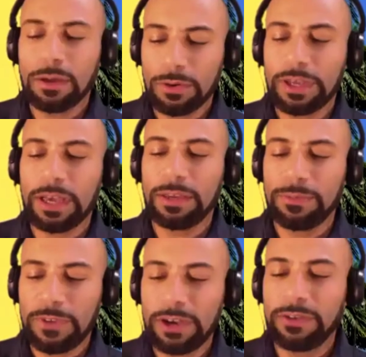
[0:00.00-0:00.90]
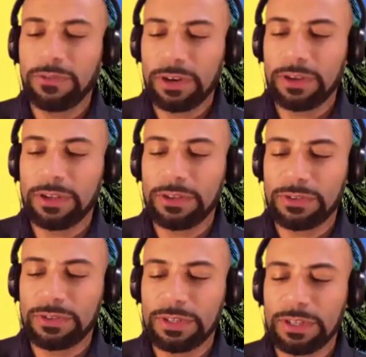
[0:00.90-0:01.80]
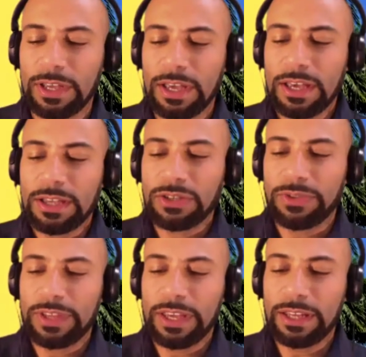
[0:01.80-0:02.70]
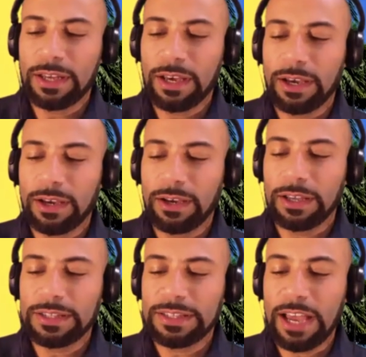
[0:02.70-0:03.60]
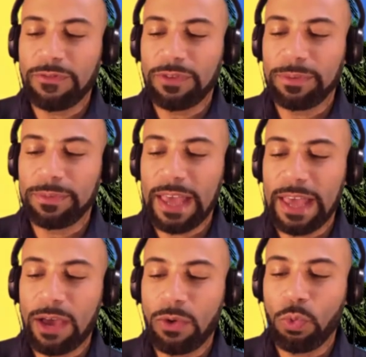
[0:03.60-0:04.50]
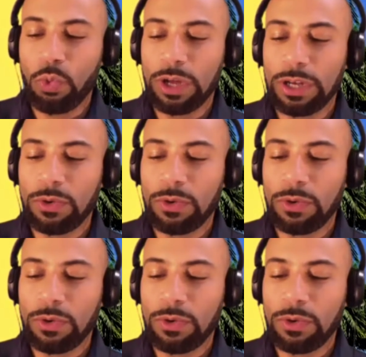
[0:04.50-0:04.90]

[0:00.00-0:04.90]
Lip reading: okay. Very, very interesting. So then, aside from that, what